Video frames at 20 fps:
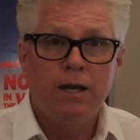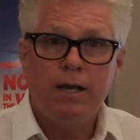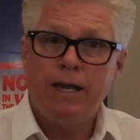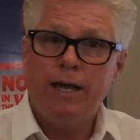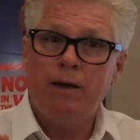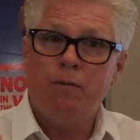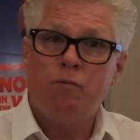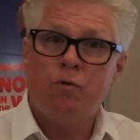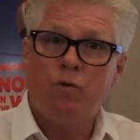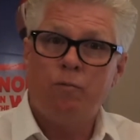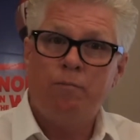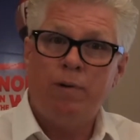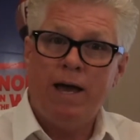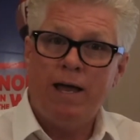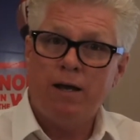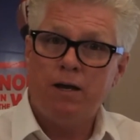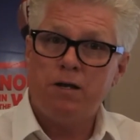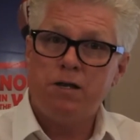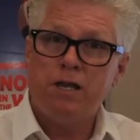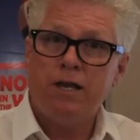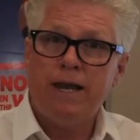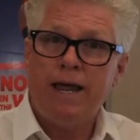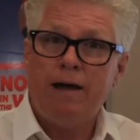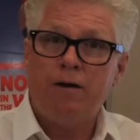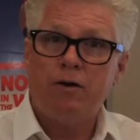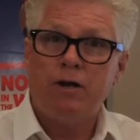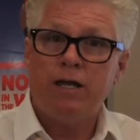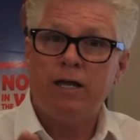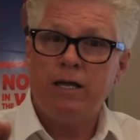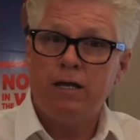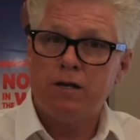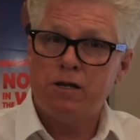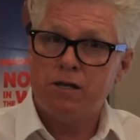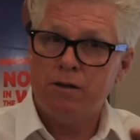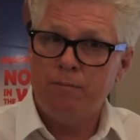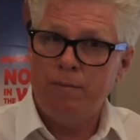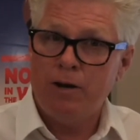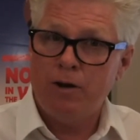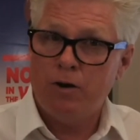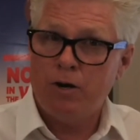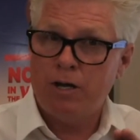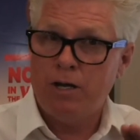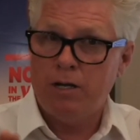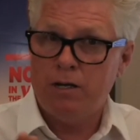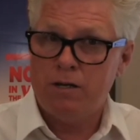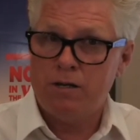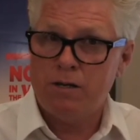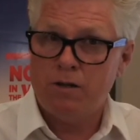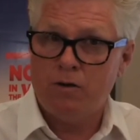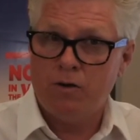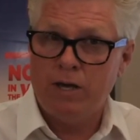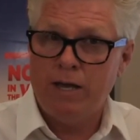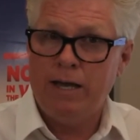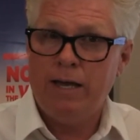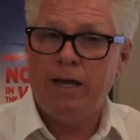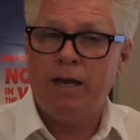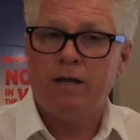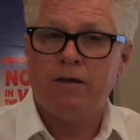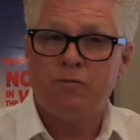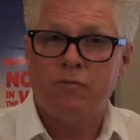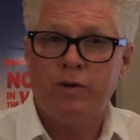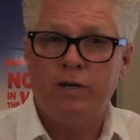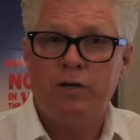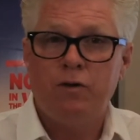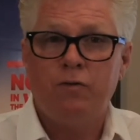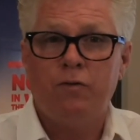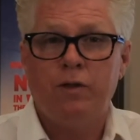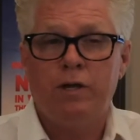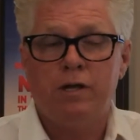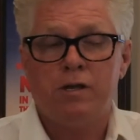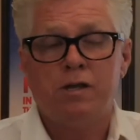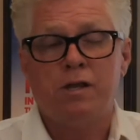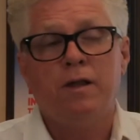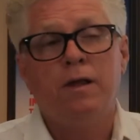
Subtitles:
and we'll balance it out against Americans, okay, as we do this.